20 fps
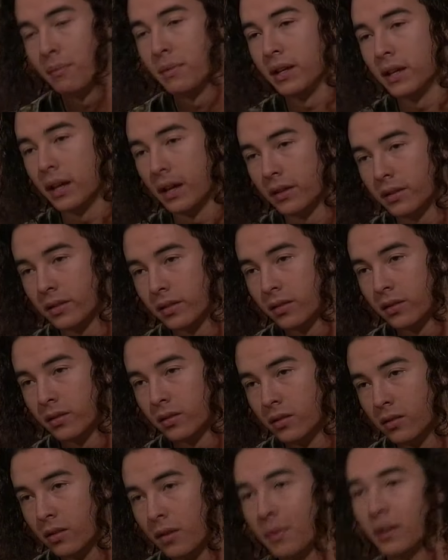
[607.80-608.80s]
let me
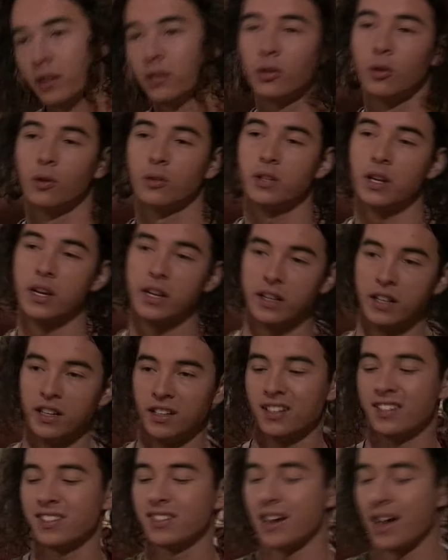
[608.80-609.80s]
guess. You want me to talk
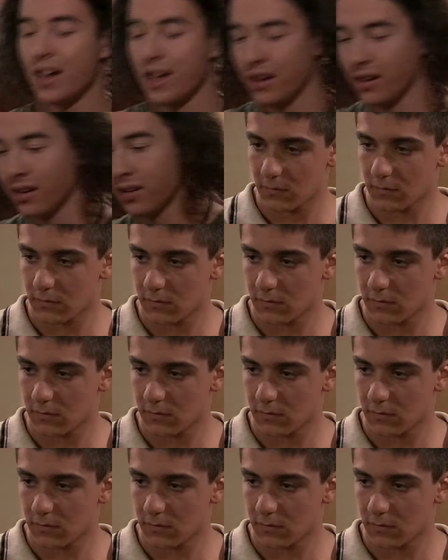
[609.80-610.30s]
Tiegan into staying?